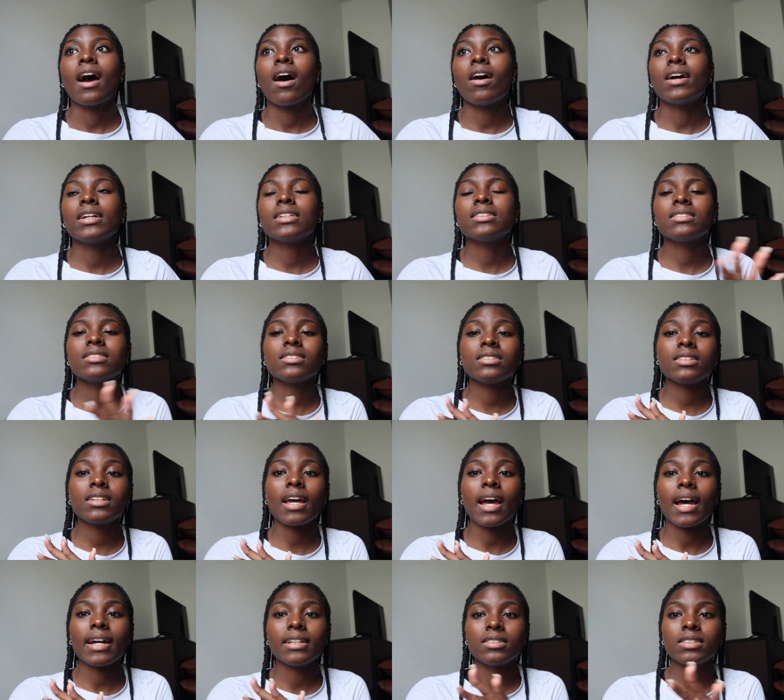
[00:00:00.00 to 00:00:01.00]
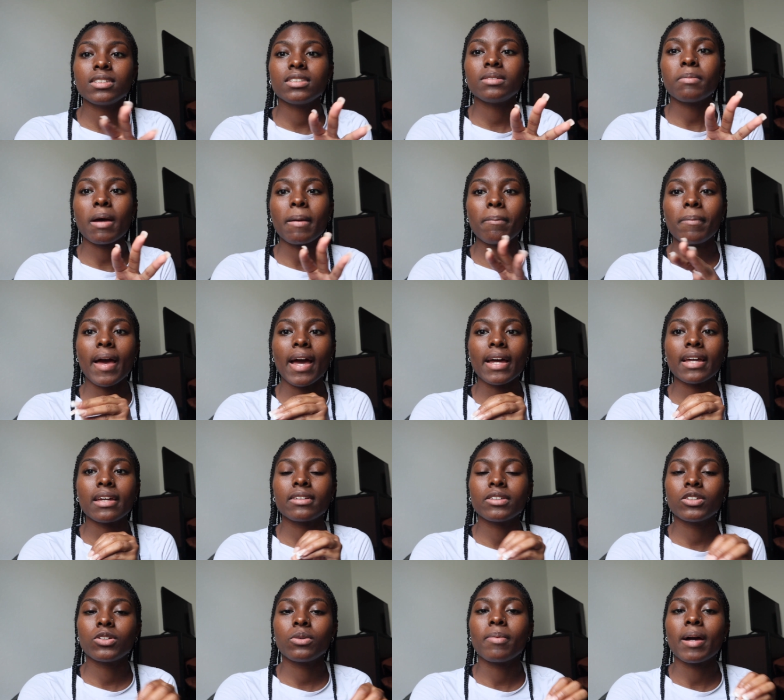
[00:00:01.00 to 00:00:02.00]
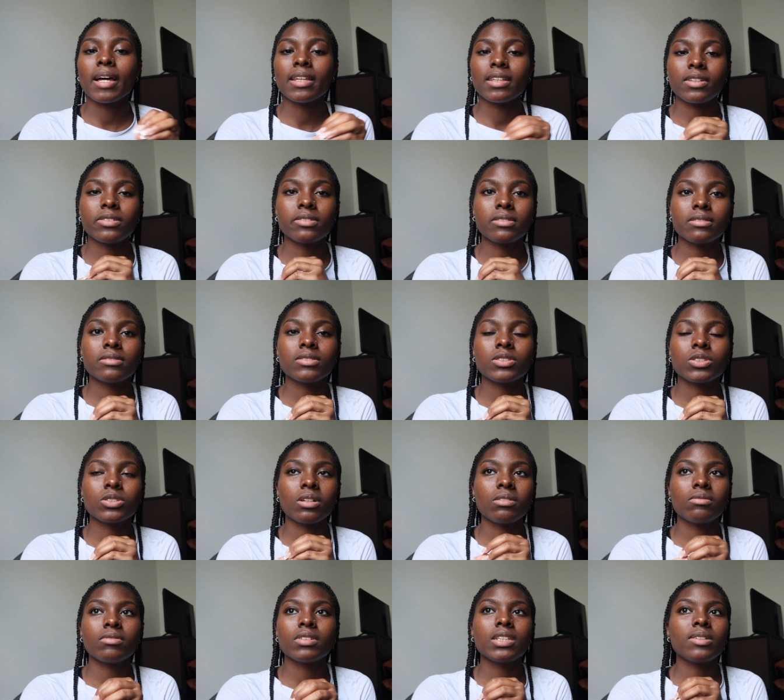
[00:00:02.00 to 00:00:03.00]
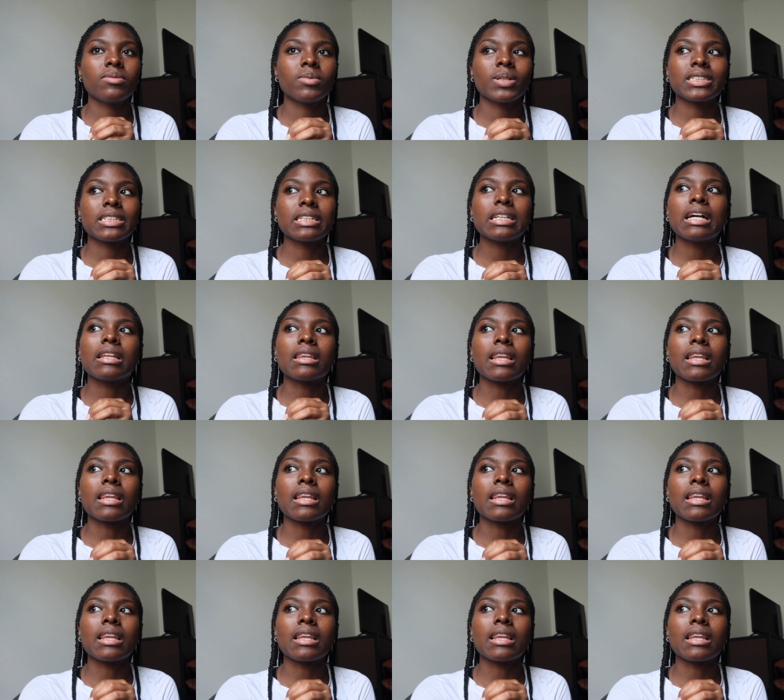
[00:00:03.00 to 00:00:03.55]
Honestly, I did my packing little by little, so it really wasn't a